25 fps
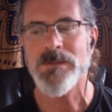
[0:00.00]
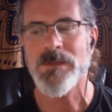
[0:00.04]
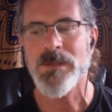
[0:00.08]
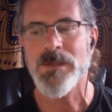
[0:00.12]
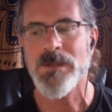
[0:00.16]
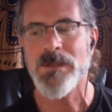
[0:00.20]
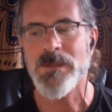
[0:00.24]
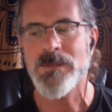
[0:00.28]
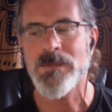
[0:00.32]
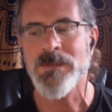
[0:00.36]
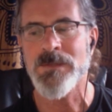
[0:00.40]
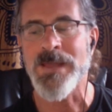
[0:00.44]

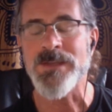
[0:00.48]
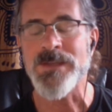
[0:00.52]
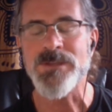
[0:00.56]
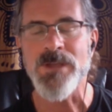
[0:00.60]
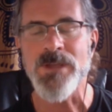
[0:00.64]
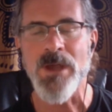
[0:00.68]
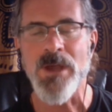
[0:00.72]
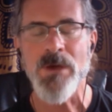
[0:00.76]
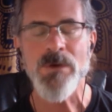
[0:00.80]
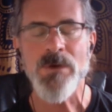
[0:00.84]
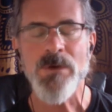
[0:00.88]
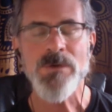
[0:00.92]
let
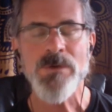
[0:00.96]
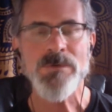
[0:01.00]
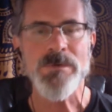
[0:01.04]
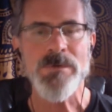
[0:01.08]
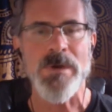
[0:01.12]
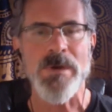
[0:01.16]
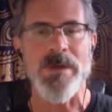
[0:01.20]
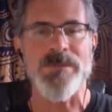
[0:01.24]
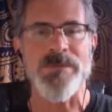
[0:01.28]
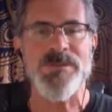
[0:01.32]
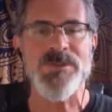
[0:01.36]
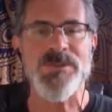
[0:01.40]
go
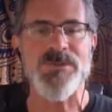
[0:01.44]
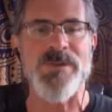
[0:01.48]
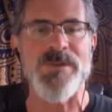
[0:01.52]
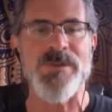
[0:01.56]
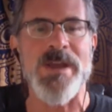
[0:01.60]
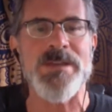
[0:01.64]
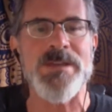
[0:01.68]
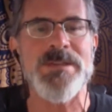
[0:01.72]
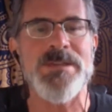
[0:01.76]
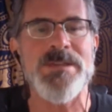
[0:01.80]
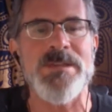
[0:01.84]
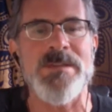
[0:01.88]
of
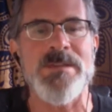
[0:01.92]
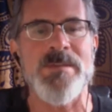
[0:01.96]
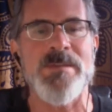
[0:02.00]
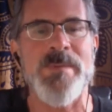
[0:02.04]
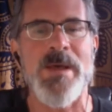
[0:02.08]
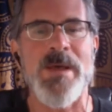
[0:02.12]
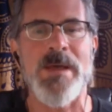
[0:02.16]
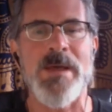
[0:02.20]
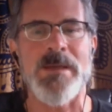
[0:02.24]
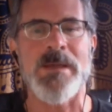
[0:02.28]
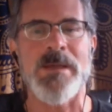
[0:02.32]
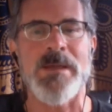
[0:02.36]
stress in the
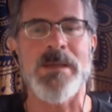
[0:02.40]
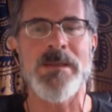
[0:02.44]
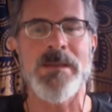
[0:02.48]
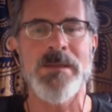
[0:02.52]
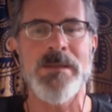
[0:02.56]
body.